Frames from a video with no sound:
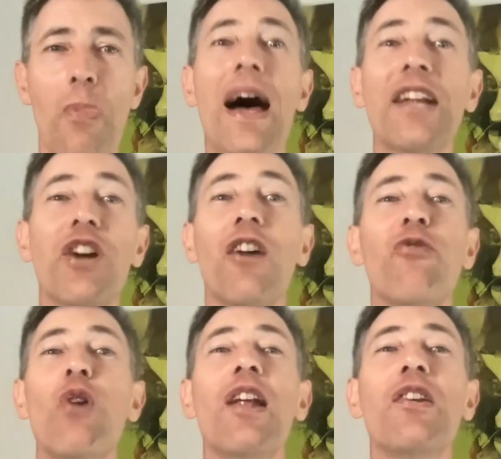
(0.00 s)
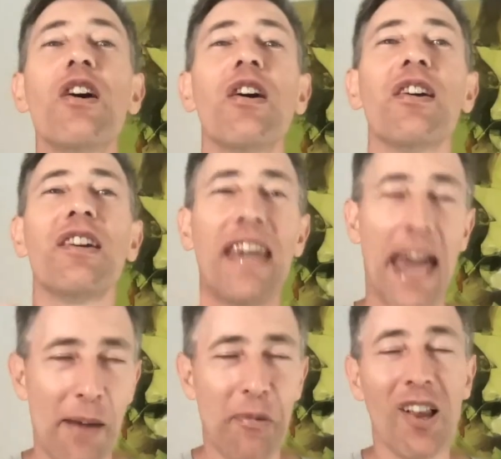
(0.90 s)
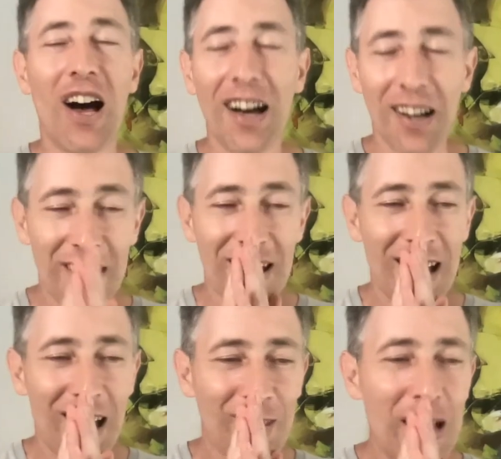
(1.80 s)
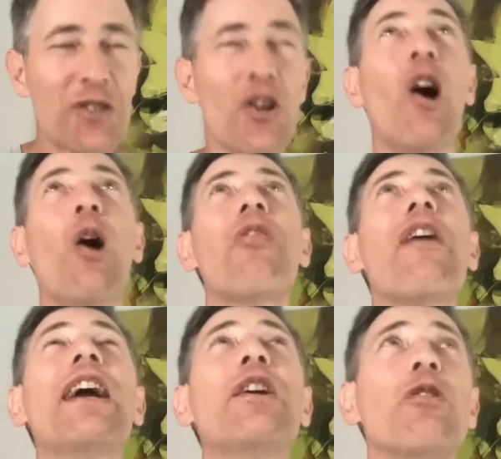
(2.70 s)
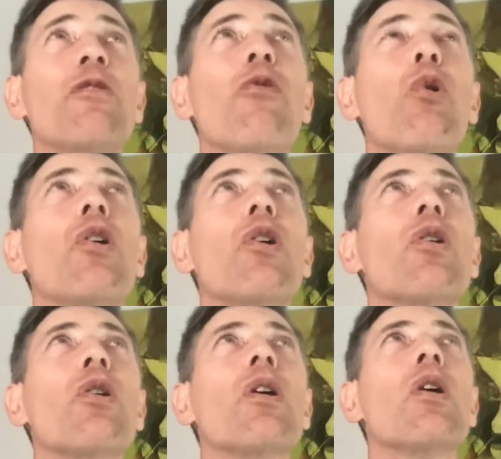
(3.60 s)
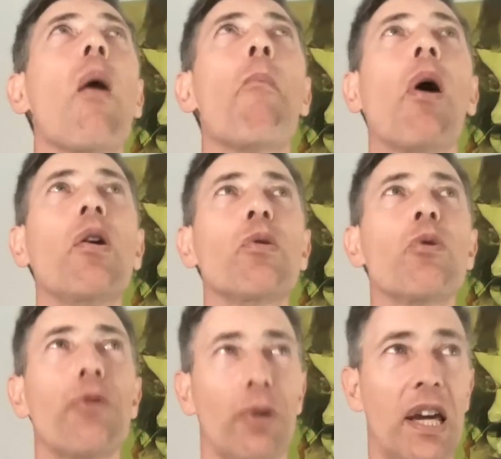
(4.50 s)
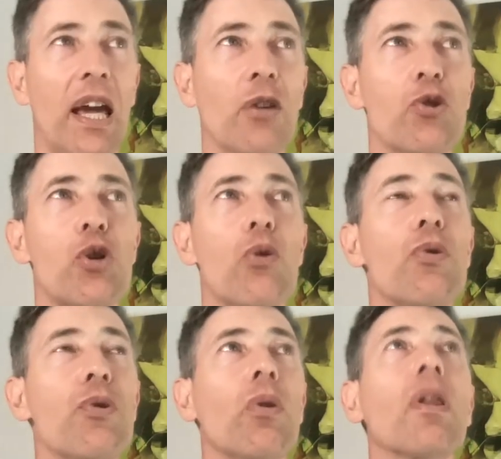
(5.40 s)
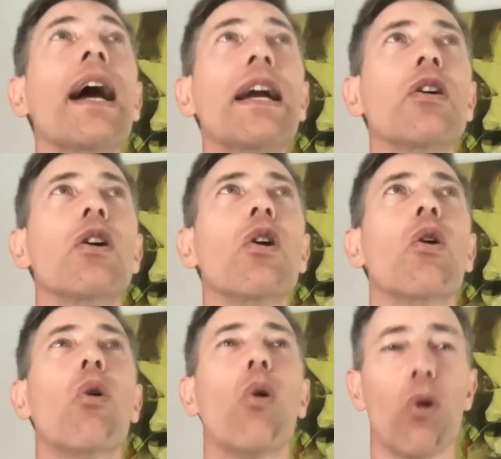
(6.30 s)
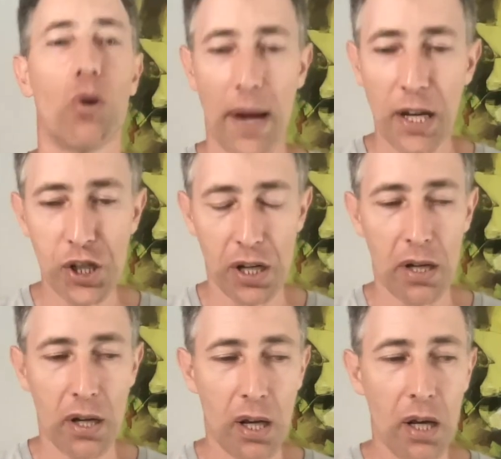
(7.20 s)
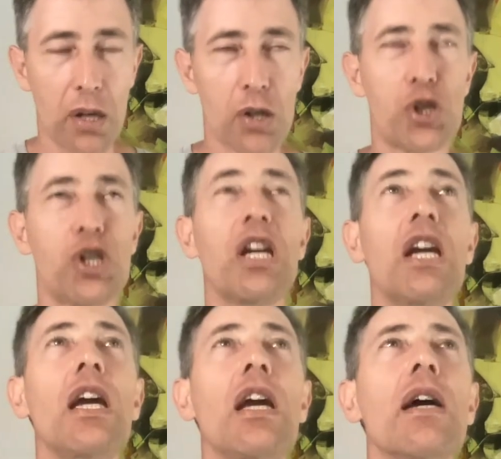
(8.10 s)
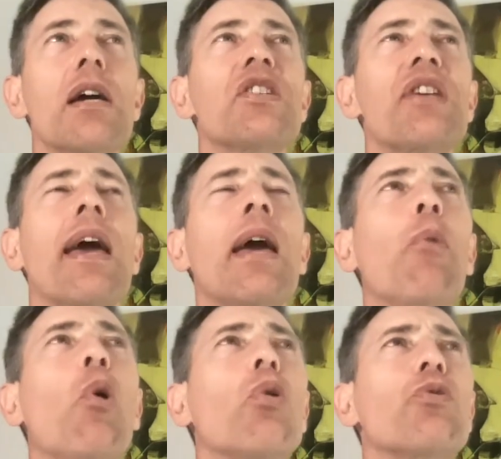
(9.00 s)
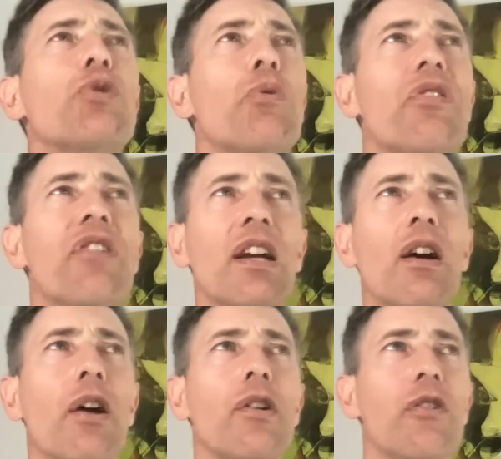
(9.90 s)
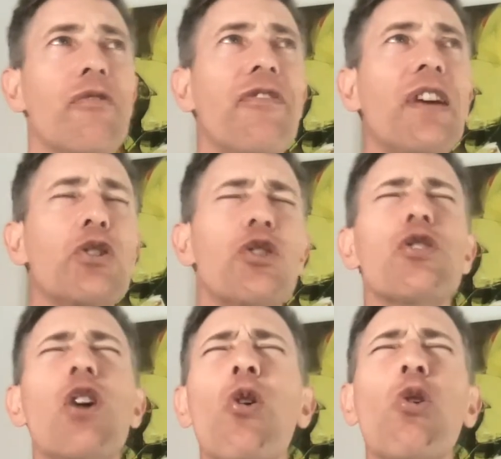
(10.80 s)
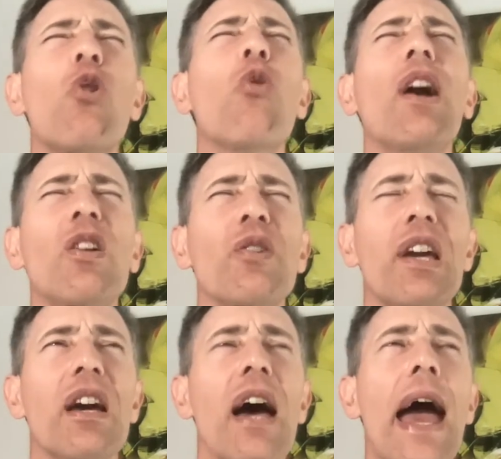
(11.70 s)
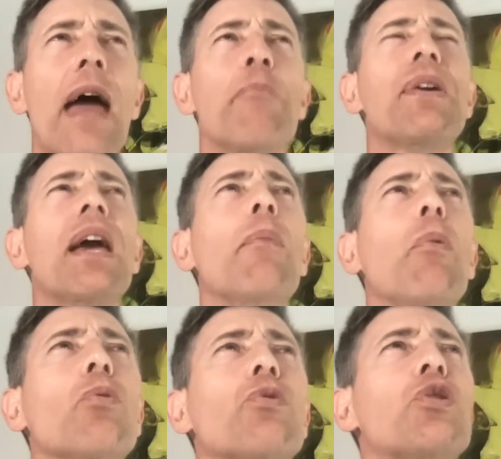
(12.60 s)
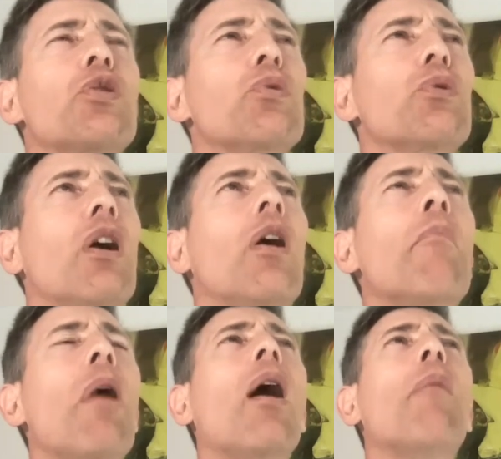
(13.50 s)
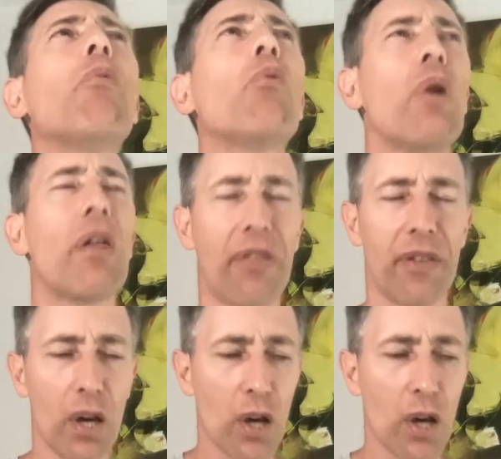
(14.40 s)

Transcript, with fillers: That's our friend, Kamala. Let's all thank her for her Martin Luther King Jr.-like oration. She is able to think on her feet so quickly and be able to come up with